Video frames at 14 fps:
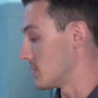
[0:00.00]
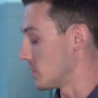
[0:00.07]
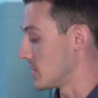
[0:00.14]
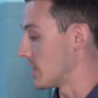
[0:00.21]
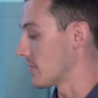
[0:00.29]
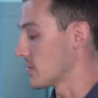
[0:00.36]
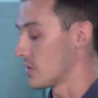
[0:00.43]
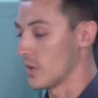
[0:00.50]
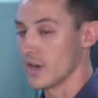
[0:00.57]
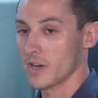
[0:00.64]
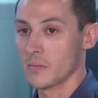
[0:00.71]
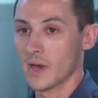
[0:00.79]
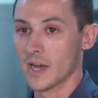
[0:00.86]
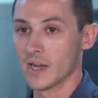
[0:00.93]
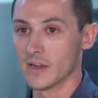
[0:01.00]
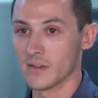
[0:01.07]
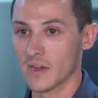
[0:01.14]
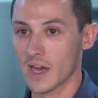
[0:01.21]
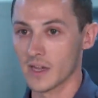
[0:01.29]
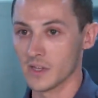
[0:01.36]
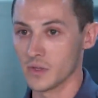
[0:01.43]
We definitely recommend
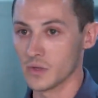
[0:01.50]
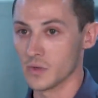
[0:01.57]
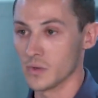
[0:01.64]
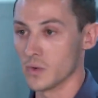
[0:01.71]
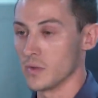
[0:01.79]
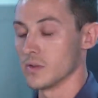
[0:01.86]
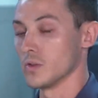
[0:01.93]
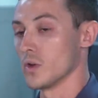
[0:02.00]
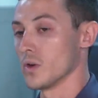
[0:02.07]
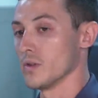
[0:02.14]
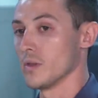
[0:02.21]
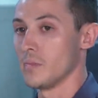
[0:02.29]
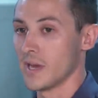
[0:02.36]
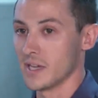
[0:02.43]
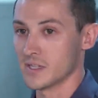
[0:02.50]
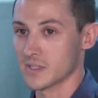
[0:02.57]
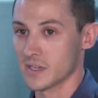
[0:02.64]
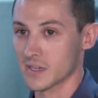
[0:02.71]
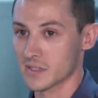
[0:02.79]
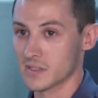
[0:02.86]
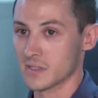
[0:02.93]
that you learn the
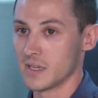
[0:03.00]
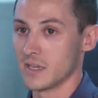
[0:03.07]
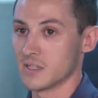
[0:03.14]
basics